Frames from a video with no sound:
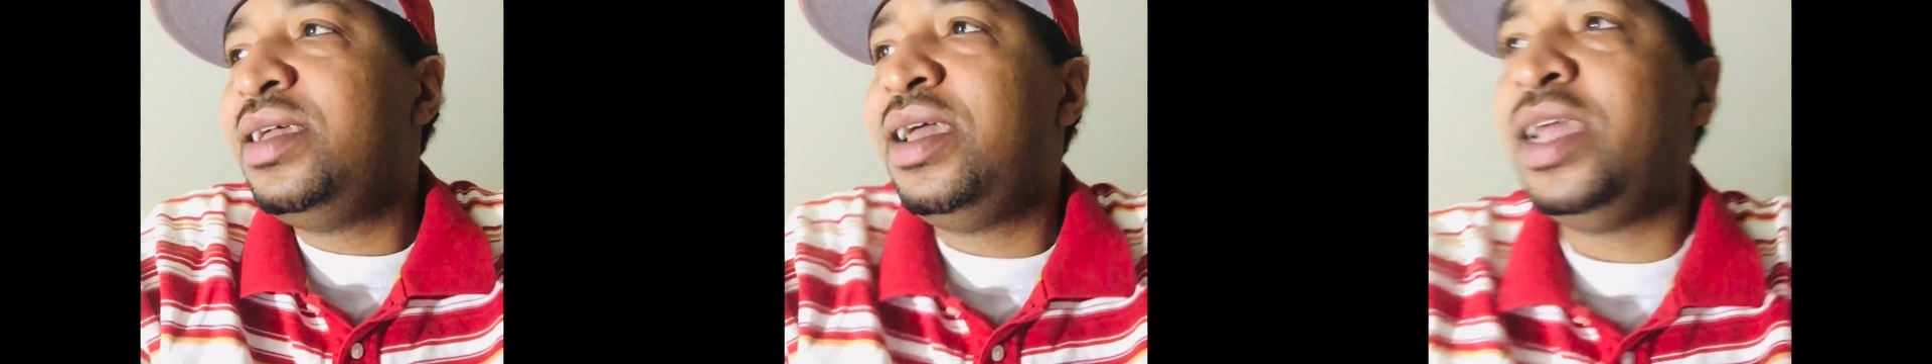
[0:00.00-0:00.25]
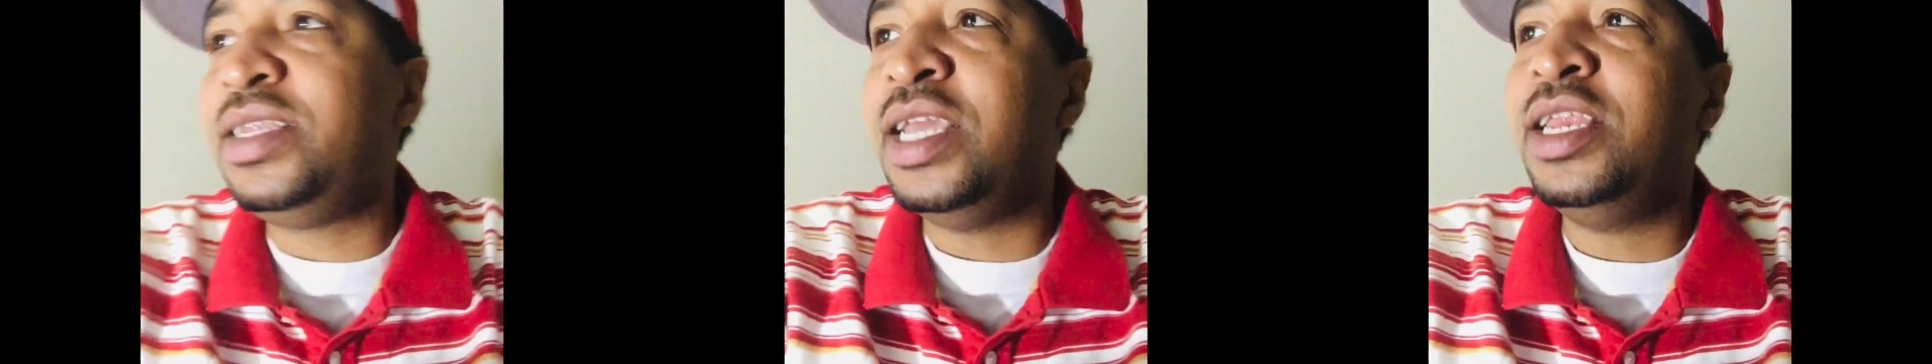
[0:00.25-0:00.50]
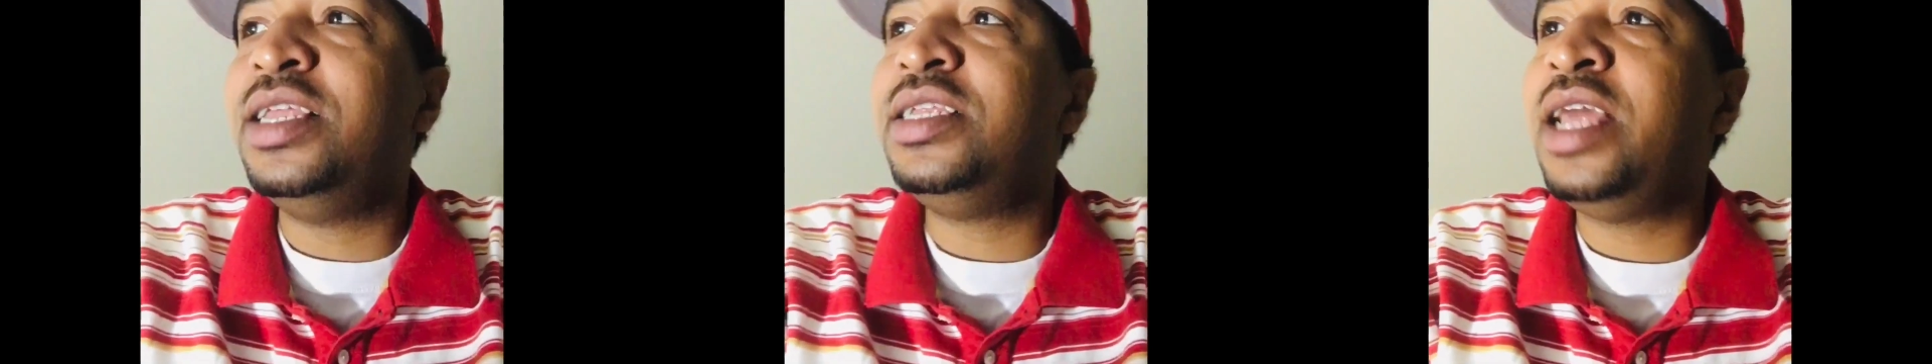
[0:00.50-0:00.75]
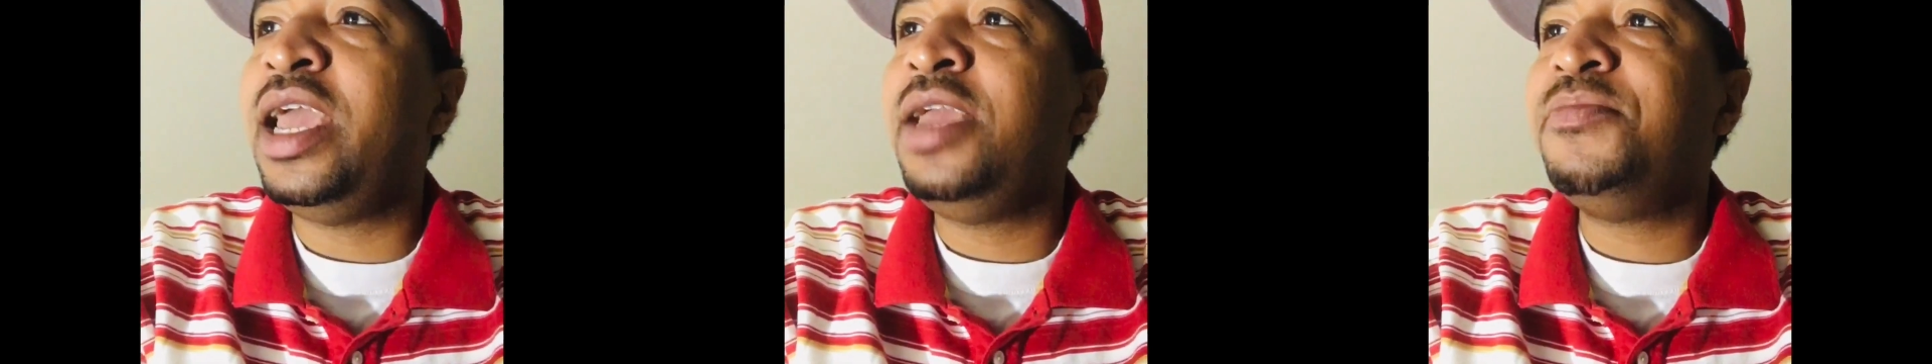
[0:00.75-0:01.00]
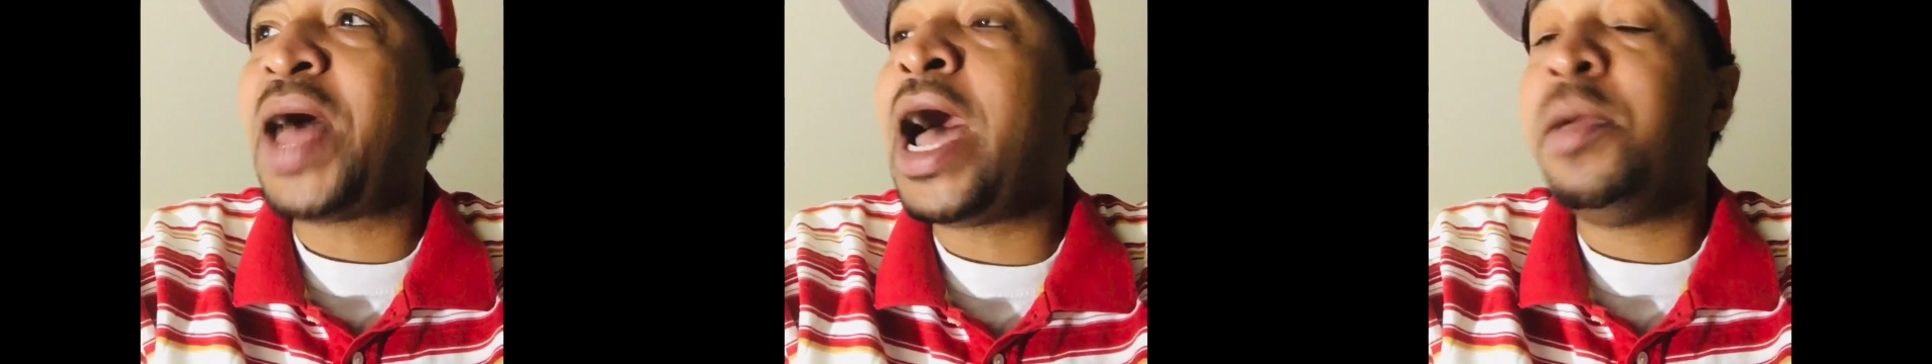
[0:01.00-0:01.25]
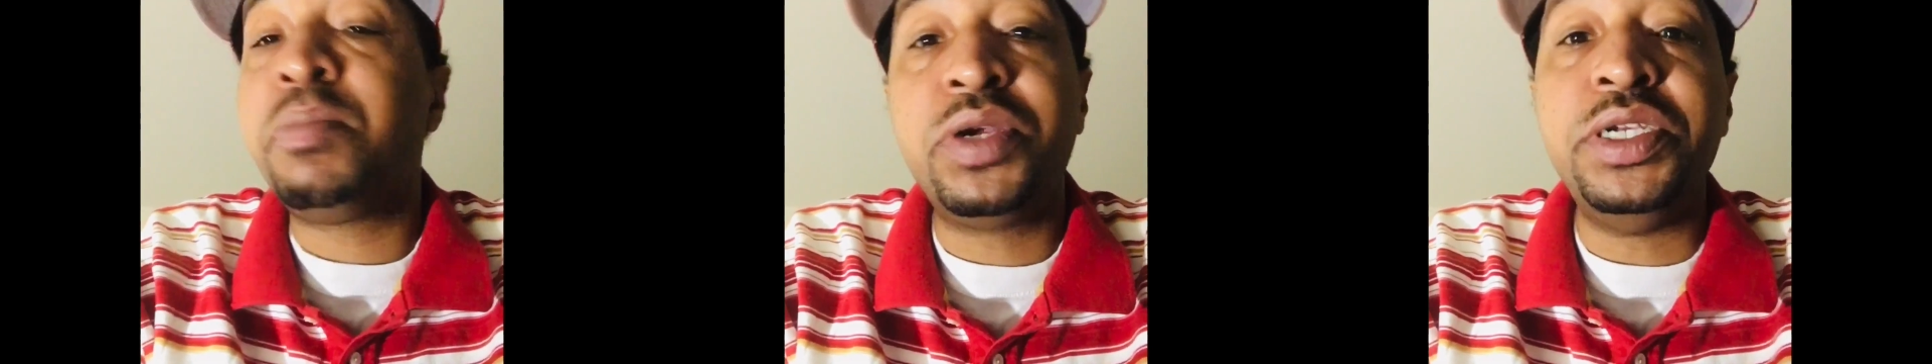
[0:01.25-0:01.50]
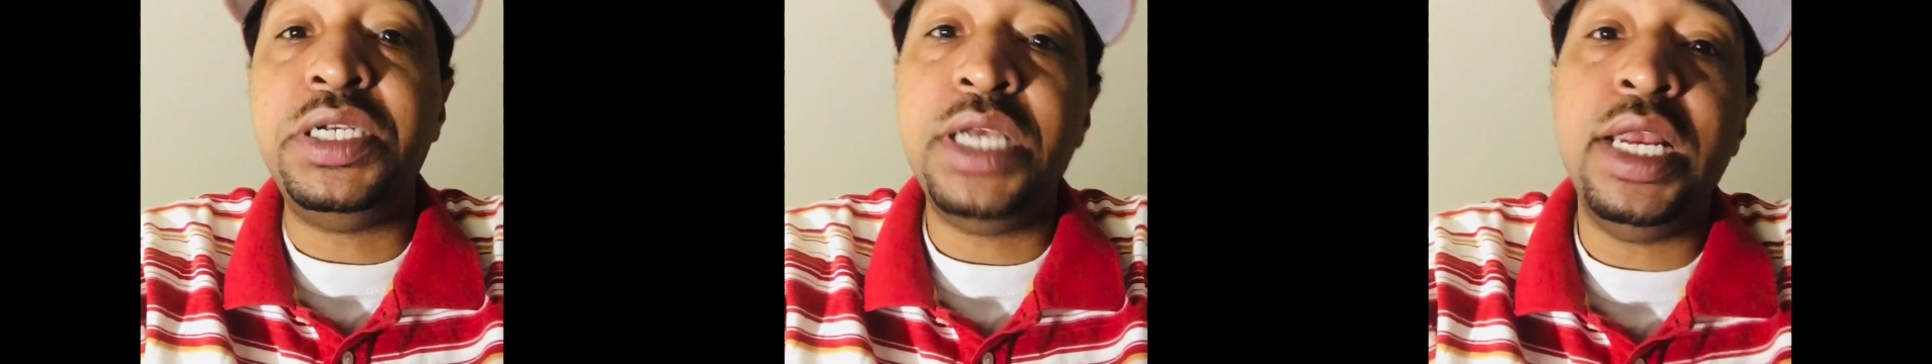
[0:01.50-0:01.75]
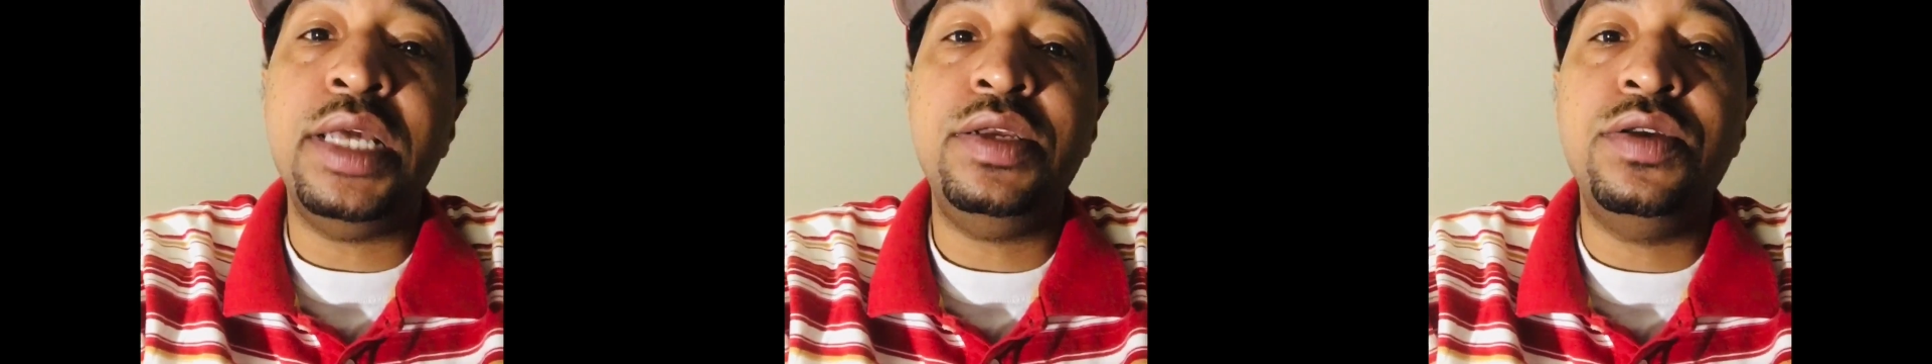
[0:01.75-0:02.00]
at the end of the day, I
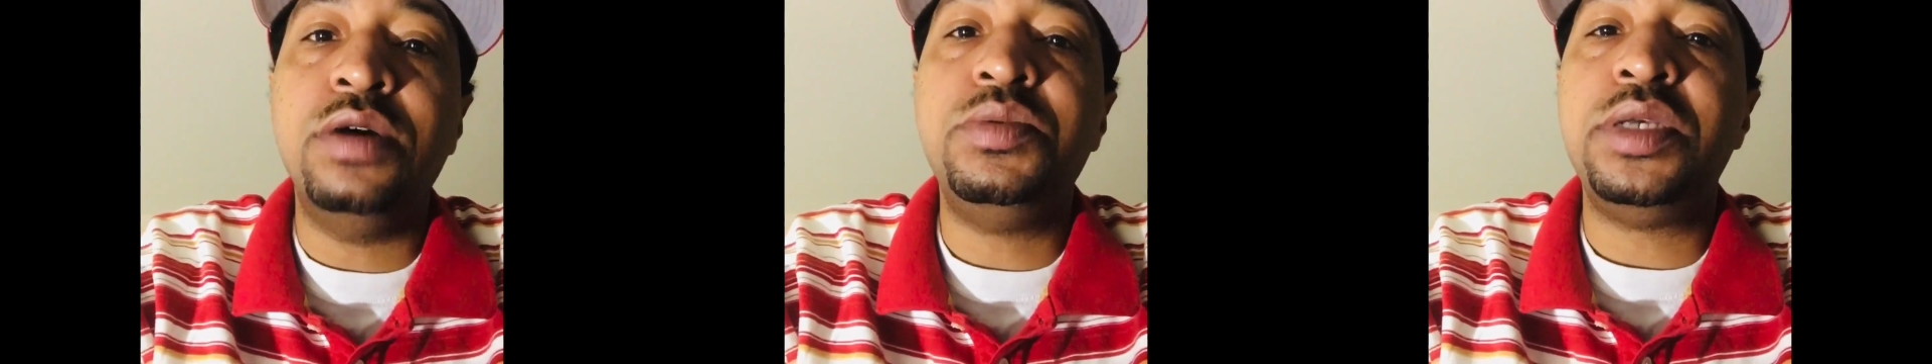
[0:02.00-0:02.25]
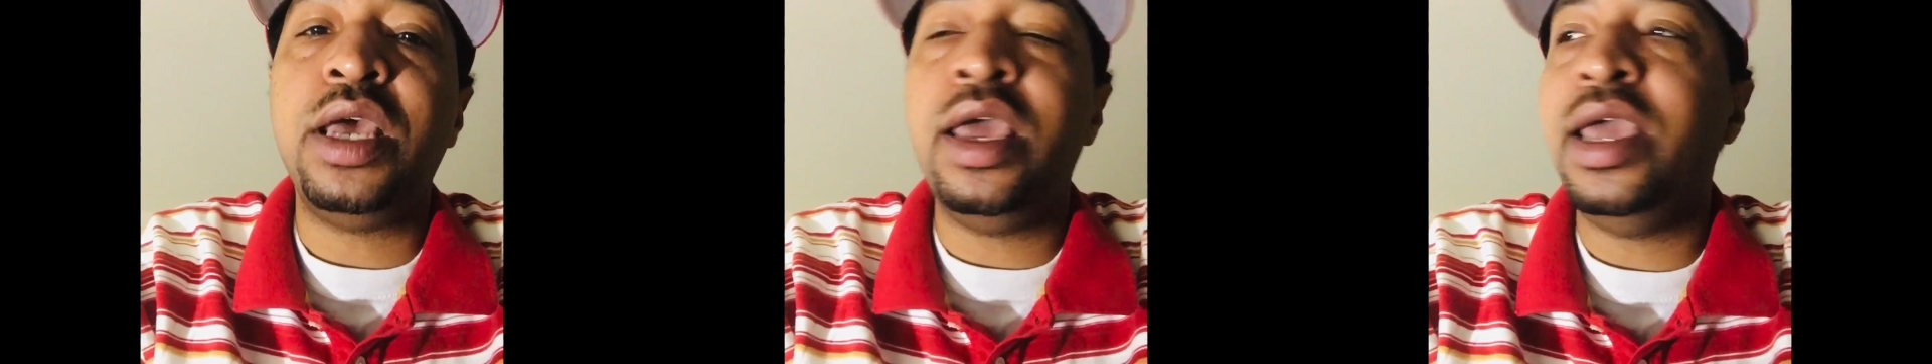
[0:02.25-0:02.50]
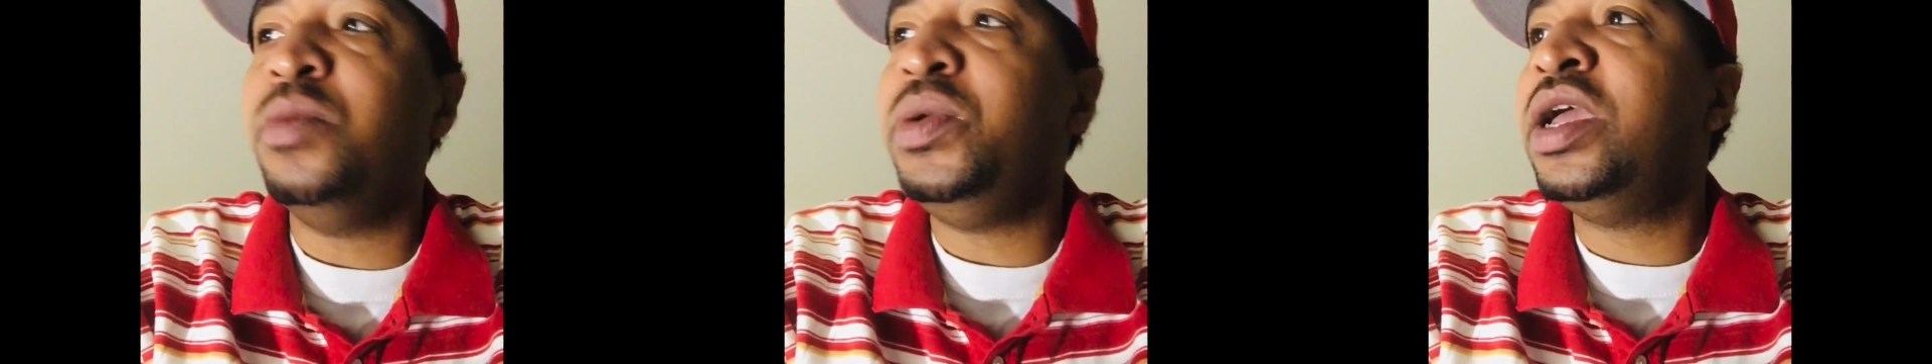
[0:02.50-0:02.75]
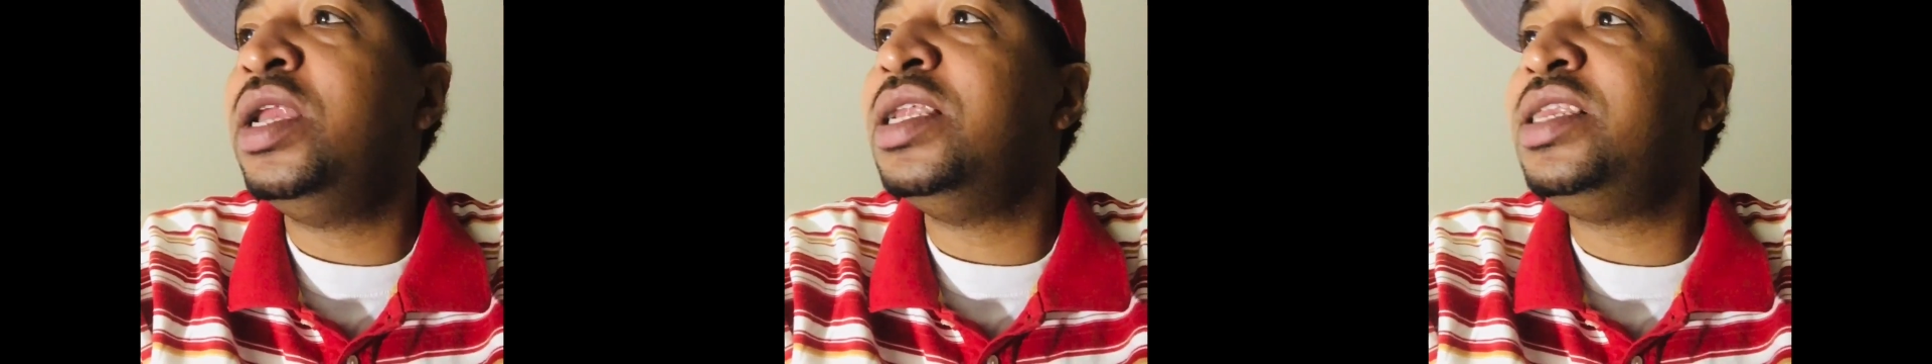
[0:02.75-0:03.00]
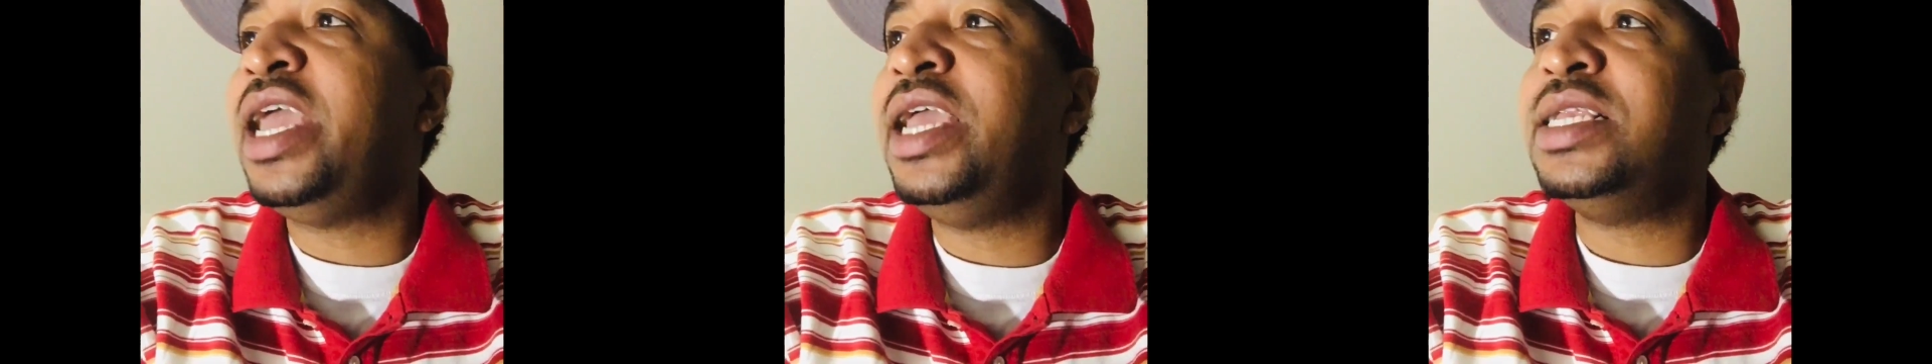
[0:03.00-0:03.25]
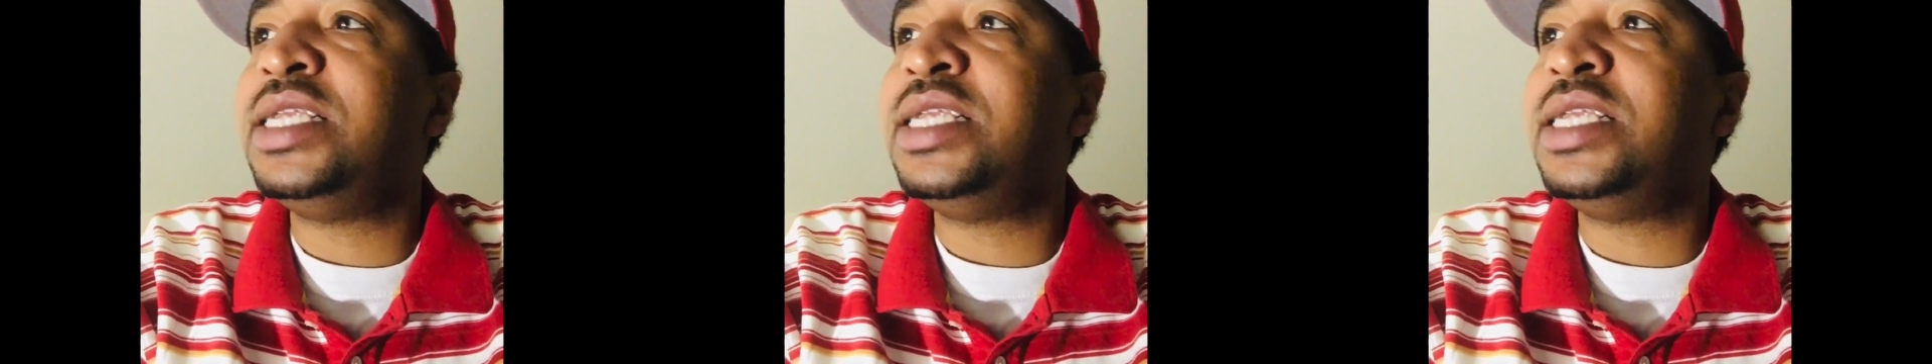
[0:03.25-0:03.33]
appreciate it. You know what I'm saying? We're in a day and